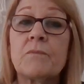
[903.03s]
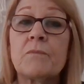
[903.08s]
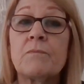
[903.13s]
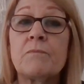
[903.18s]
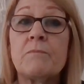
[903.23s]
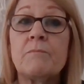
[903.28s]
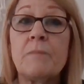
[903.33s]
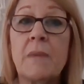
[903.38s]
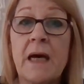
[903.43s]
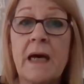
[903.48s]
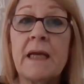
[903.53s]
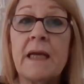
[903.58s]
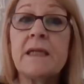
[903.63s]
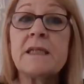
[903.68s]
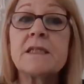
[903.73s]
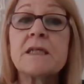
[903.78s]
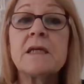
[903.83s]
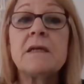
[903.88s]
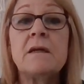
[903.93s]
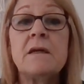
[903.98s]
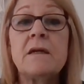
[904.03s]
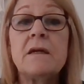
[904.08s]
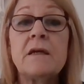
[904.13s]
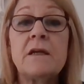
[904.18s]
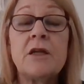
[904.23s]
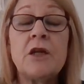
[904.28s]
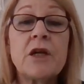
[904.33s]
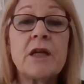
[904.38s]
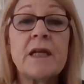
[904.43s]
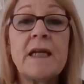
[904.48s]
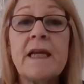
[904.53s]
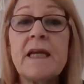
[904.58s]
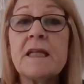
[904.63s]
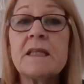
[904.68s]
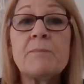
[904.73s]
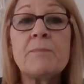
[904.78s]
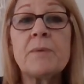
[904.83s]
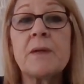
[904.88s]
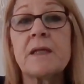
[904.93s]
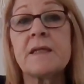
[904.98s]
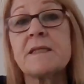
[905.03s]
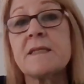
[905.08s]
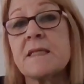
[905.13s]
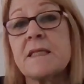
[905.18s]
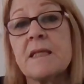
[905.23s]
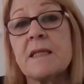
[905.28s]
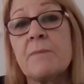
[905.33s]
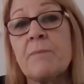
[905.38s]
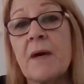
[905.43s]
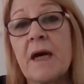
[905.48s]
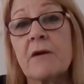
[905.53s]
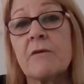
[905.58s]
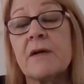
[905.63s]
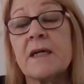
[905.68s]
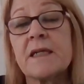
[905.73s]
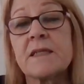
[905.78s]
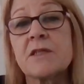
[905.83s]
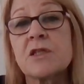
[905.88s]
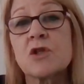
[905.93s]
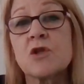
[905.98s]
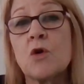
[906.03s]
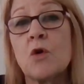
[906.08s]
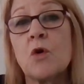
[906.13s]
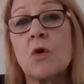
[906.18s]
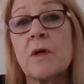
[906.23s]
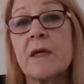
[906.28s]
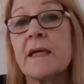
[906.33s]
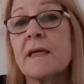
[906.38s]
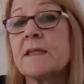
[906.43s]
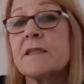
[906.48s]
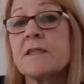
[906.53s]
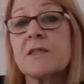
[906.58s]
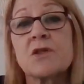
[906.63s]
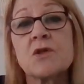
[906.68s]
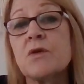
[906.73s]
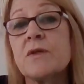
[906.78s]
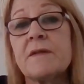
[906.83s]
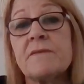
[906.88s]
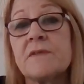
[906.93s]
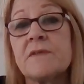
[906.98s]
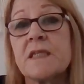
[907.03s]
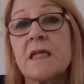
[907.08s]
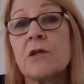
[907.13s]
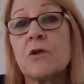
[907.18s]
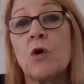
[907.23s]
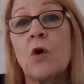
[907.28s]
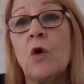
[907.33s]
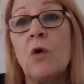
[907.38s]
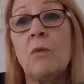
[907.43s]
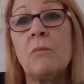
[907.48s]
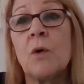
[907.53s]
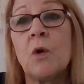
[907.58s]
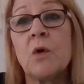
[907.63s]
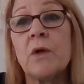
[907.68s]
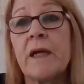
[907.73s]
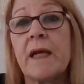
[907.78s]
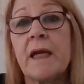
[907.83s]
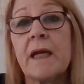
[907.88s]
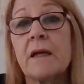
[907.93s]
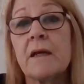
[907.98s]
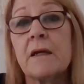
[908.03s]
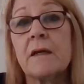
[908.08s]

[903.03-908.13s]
made, you can hear the police in the background stalking, and it's all they've done all morning.